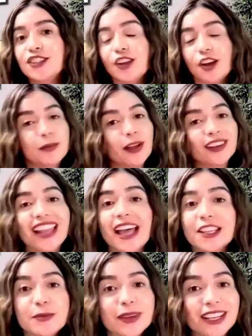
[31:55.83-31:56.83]
talk about
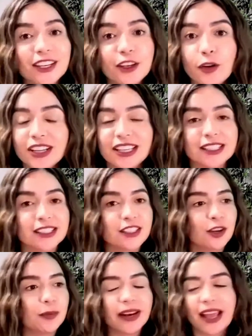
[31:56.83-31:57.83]
last minute notice, you
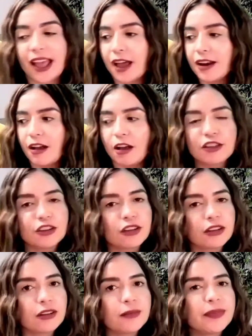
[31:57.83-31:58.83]
know, but I had
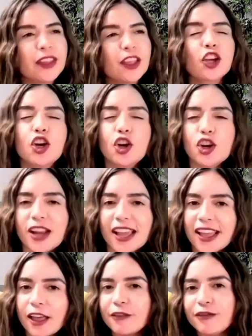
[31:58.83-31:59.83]
other, could I have